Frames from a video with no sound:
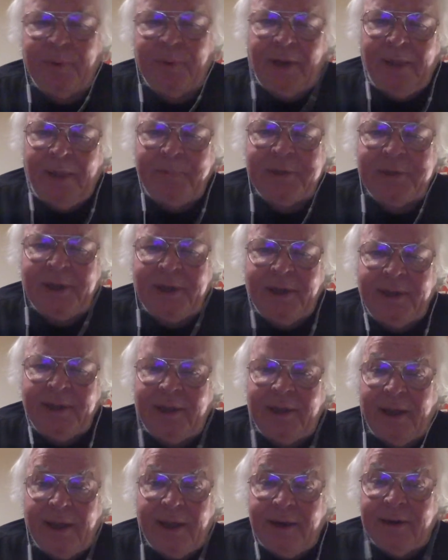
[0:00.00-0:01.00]
upside
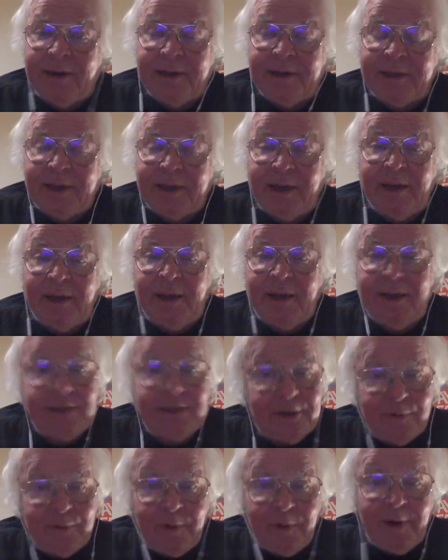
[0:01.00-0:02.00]
the head and say, it's
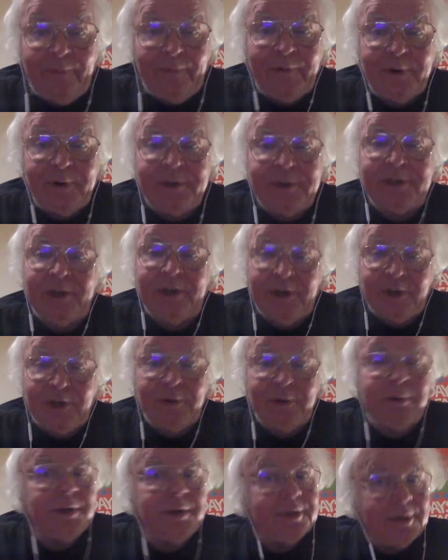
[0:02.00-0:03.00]
the 21st
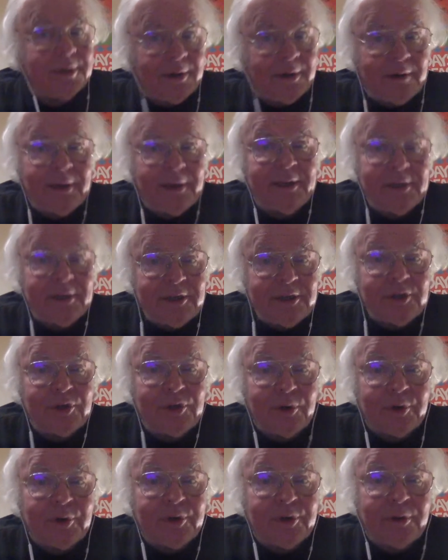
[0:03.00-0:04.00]
century, sorry, this is
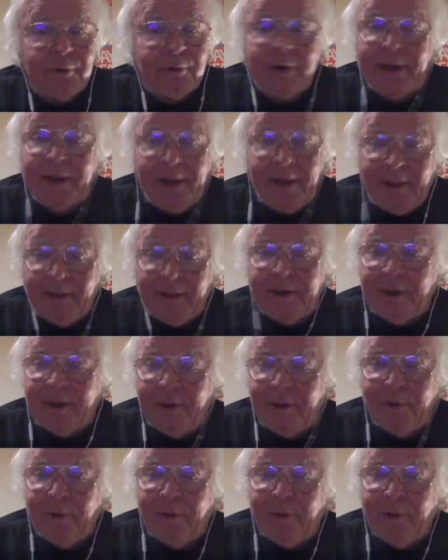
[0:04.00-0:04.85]
social reality. You